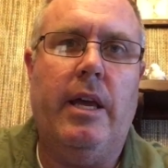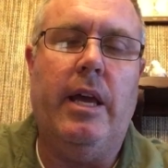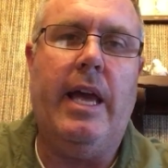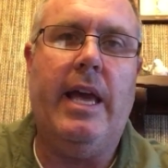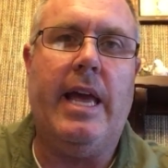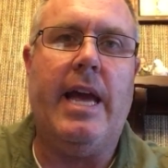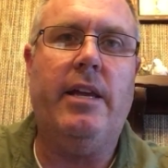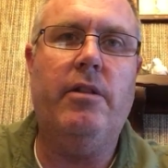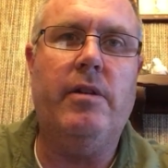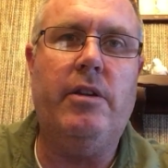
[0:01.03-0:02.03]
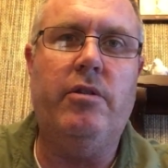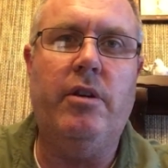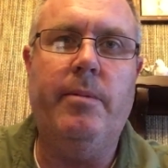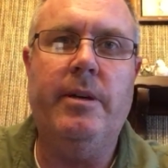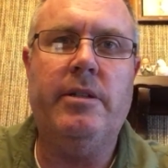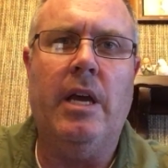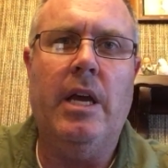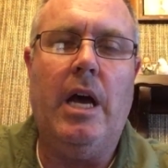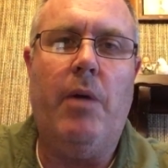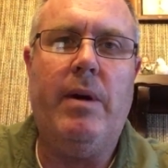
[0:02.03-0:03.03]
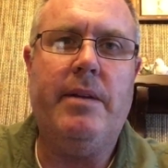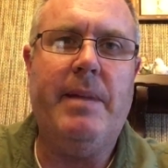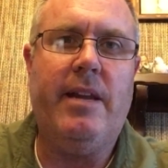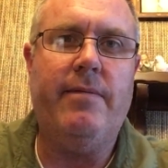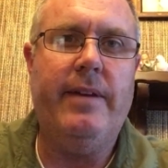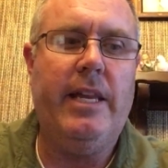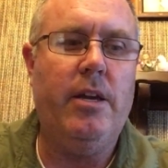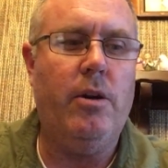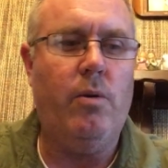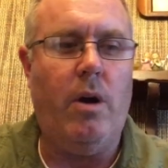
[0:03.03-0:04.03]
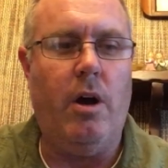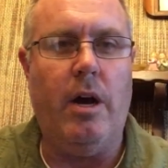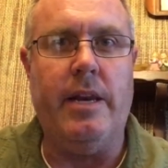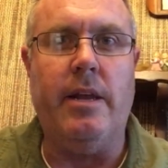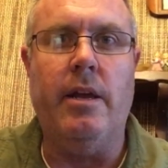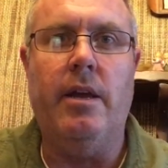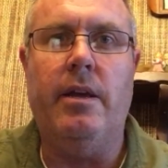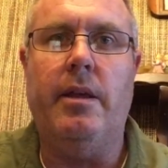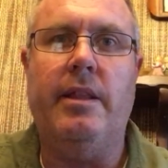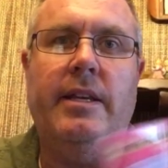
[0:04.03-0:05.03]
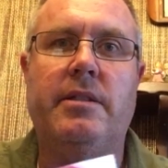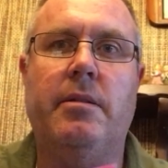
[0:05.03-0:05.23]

Hey, how you doing, YouTubers? I wanted to make a video on these